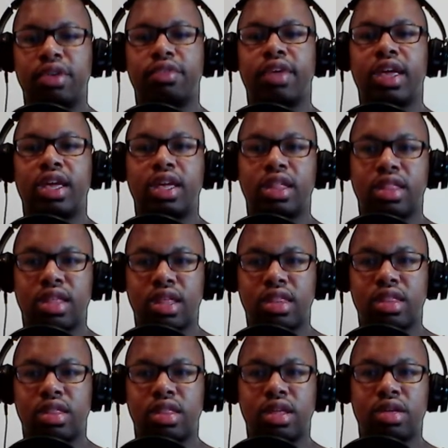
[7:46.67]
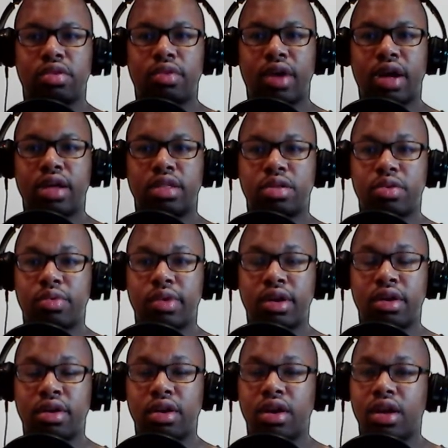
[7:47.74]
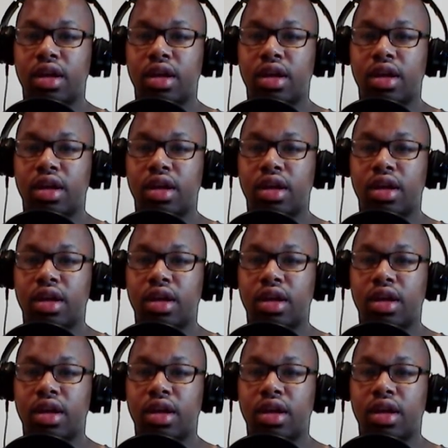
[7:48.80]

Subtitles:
inconsistency throughout his career.